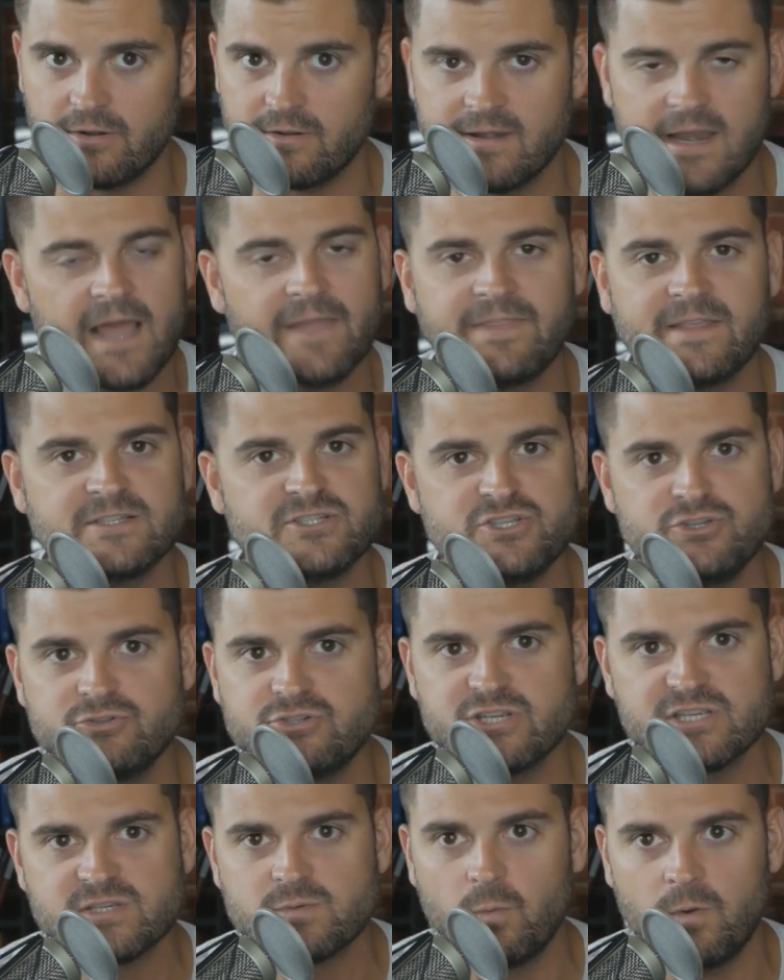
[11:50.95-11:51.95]
Not that you
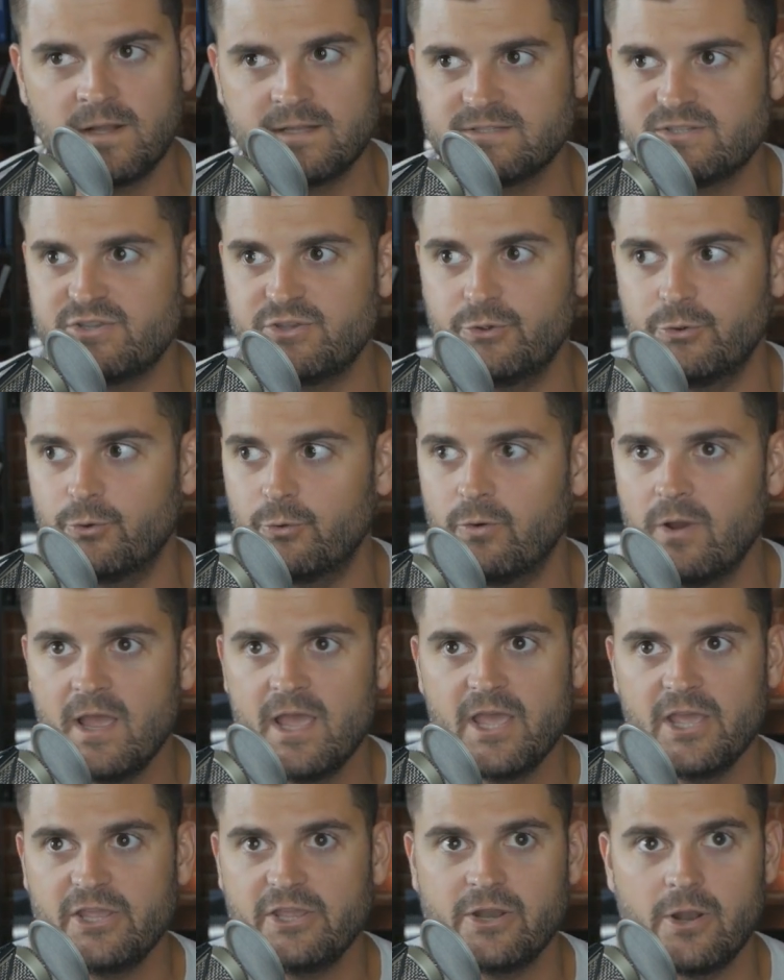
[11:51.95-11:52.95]
just want to,
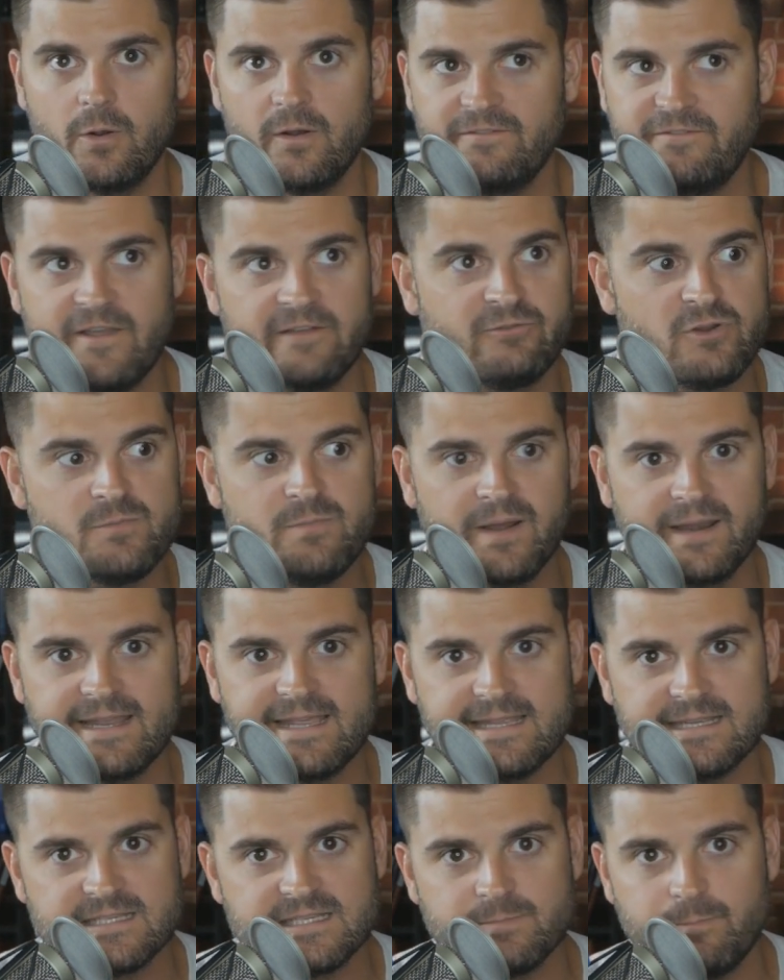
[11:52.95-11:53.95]
you know, if
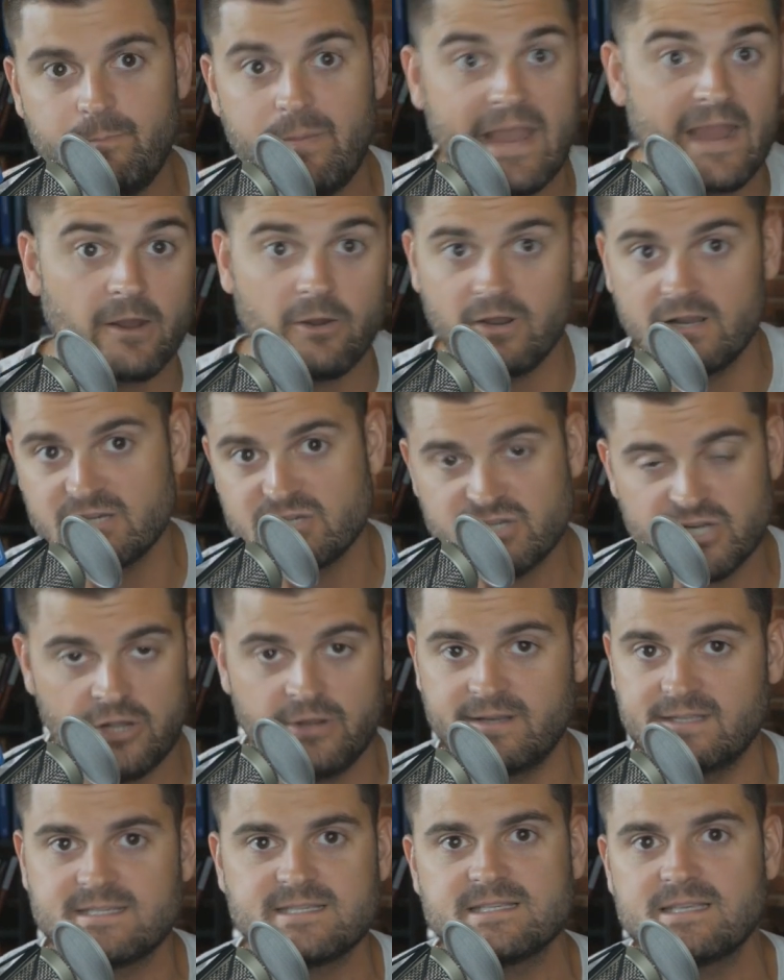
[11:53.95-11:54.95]
everybody's bearish on
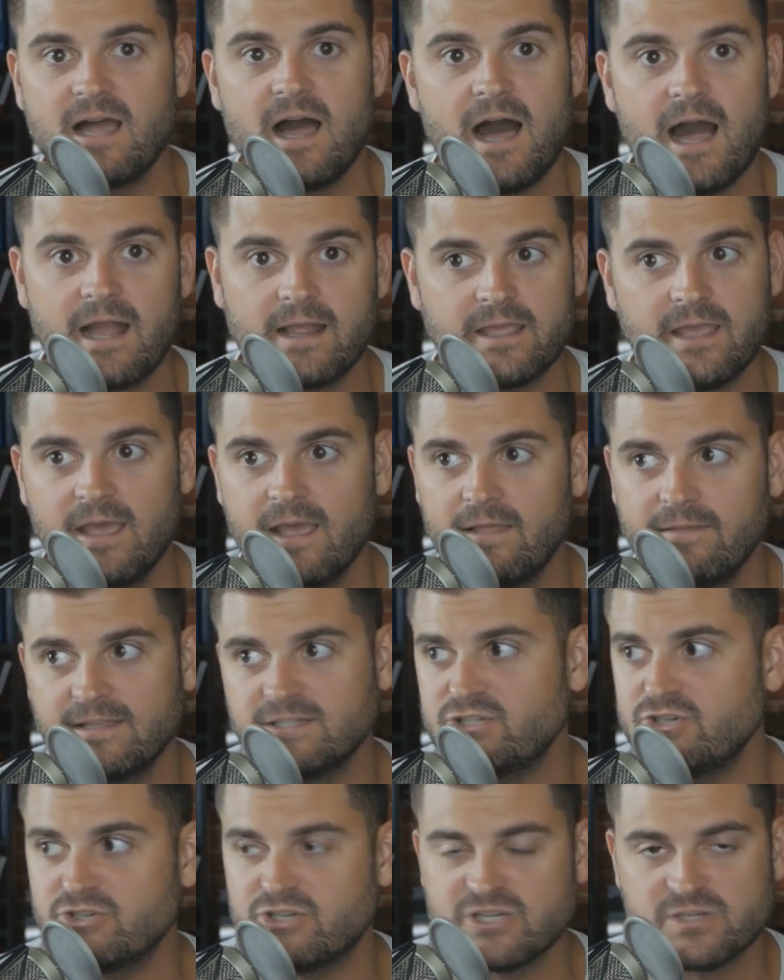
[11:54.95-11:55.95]
a stock, that
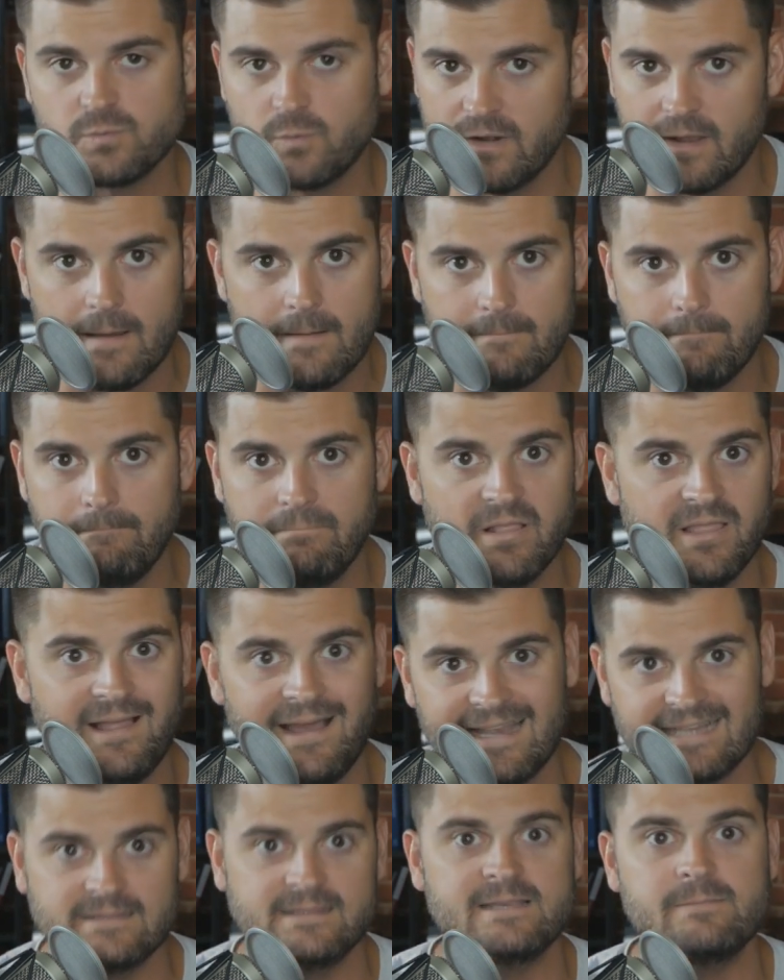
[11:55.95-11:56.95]
you just want to
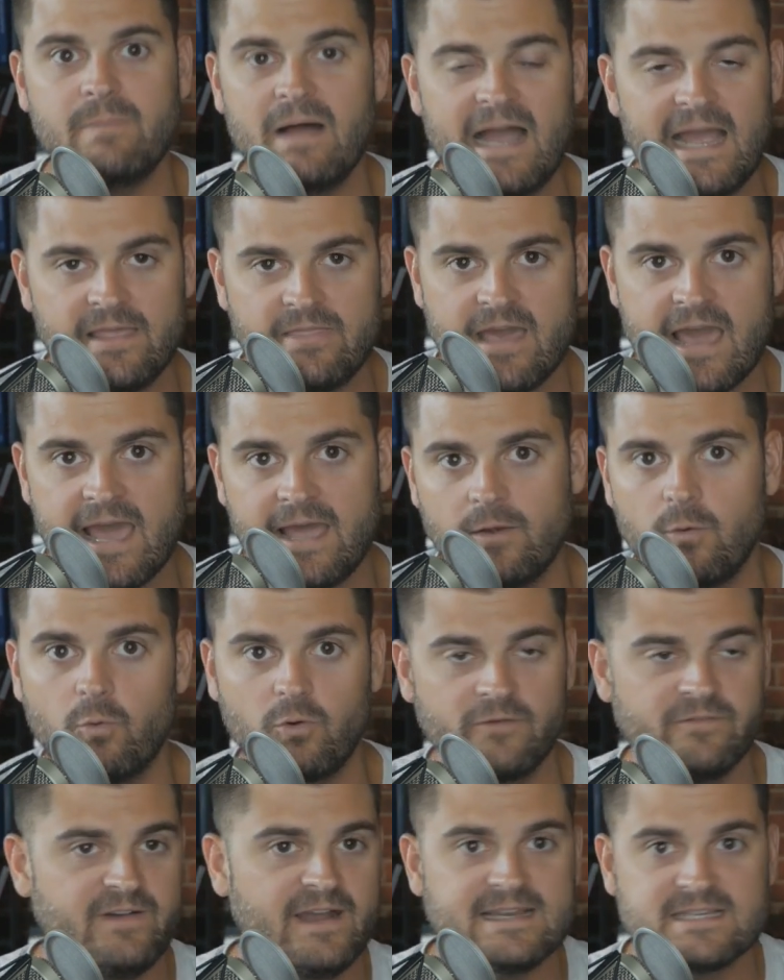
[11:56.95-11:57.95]
blindly buy that or
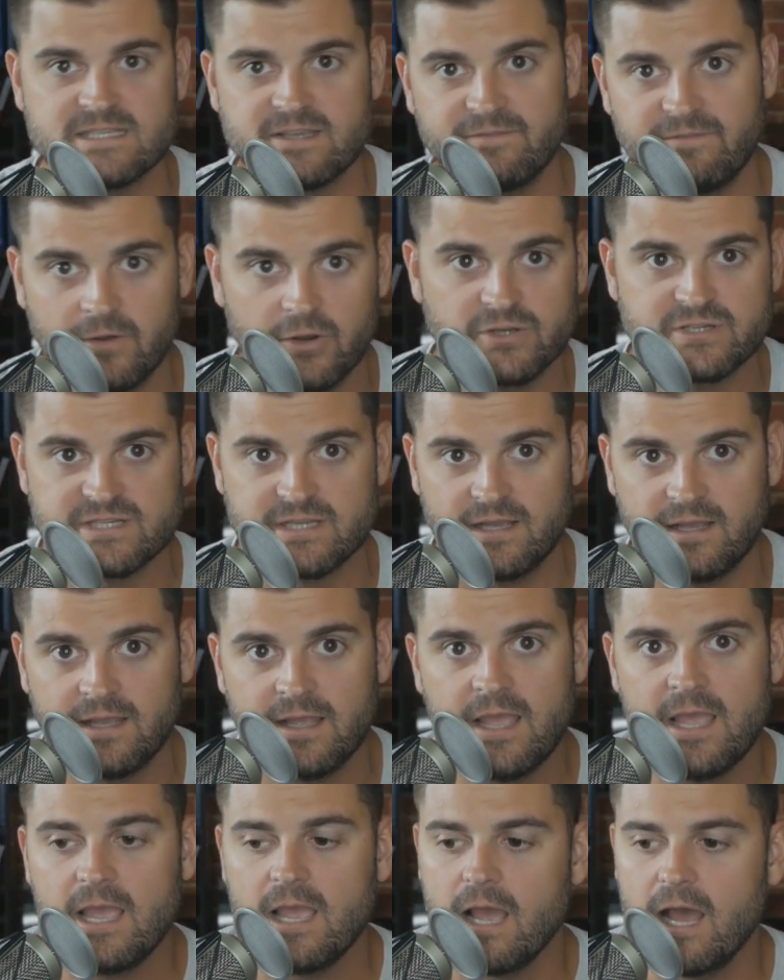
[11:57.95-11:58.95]
vice versa.
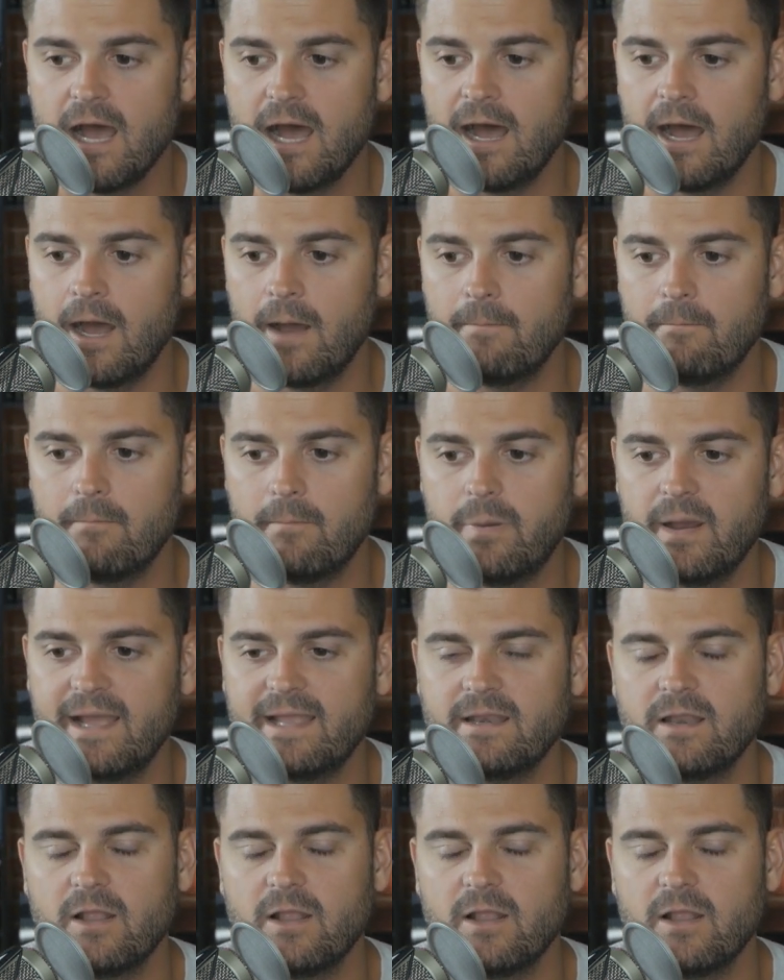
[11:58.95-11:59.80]
But